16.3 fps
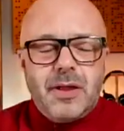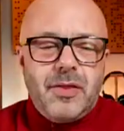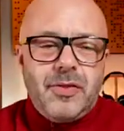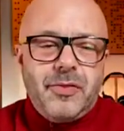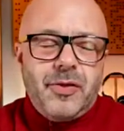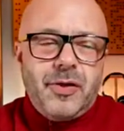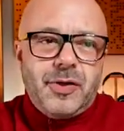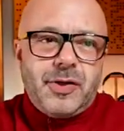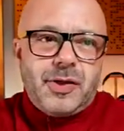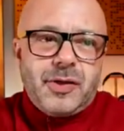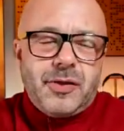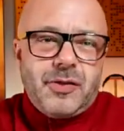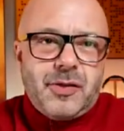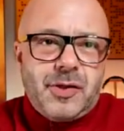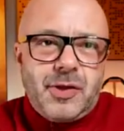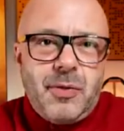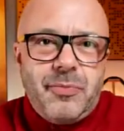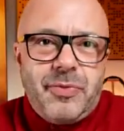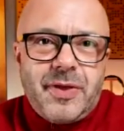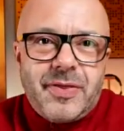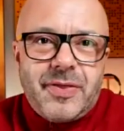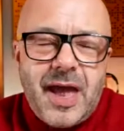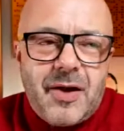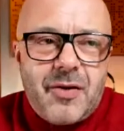there's
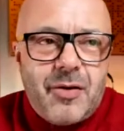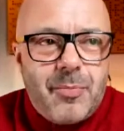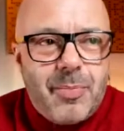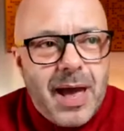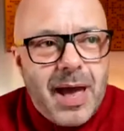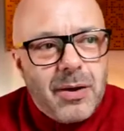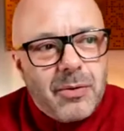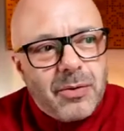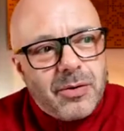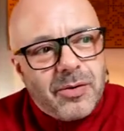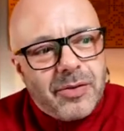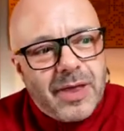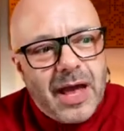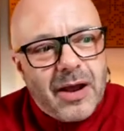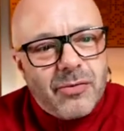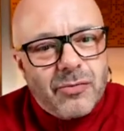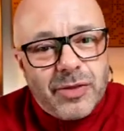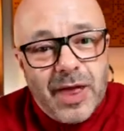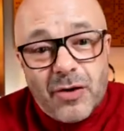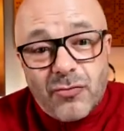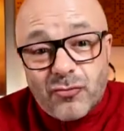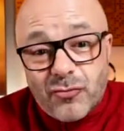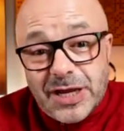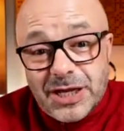something there about that
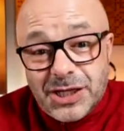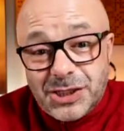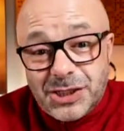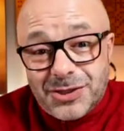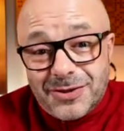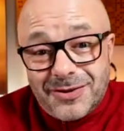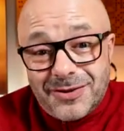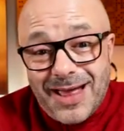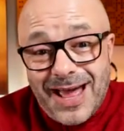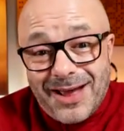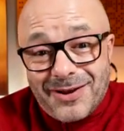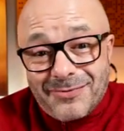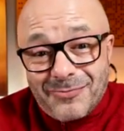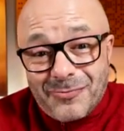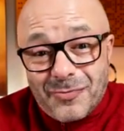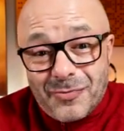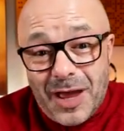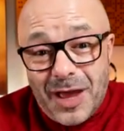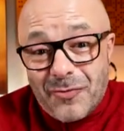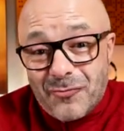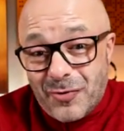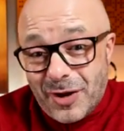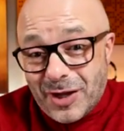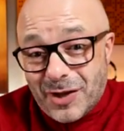reach and that
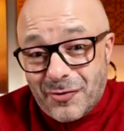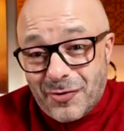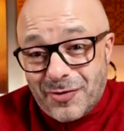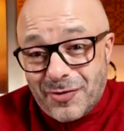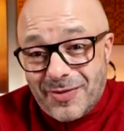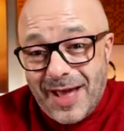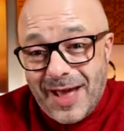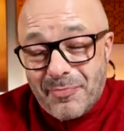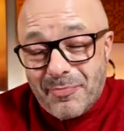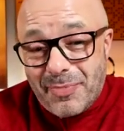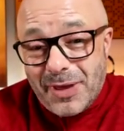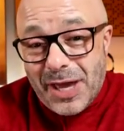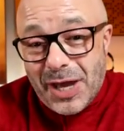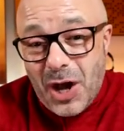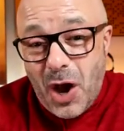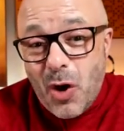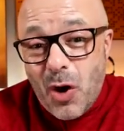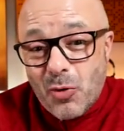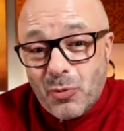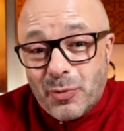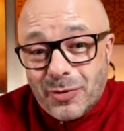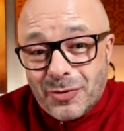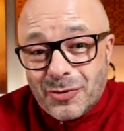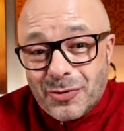rigor, and that being
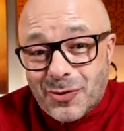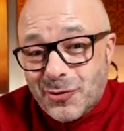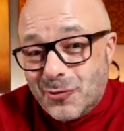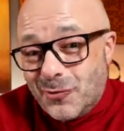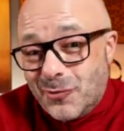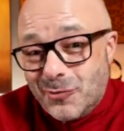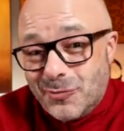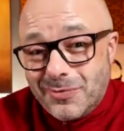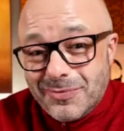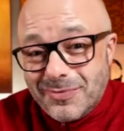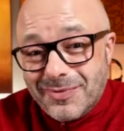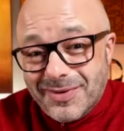open to,